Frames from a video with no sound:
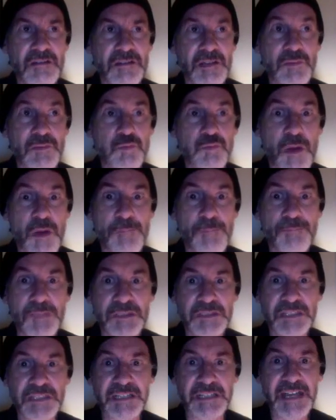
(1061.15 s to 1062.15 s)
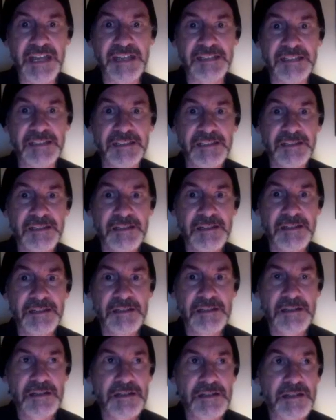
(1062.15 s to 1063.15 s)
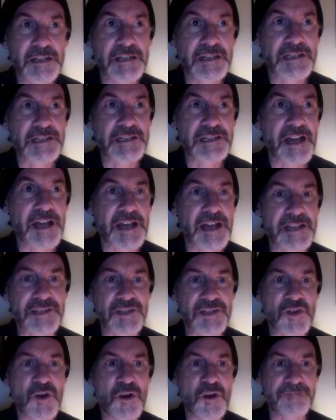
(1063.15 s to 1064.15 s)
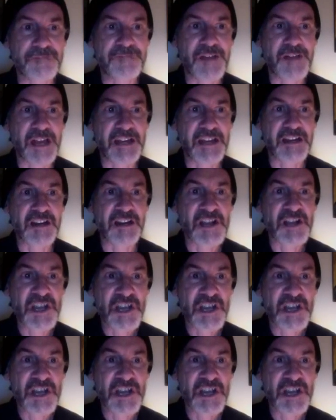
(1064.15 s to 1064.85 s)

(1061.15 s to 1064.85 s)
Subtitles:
It rumbled again. Then its eyes caught fire.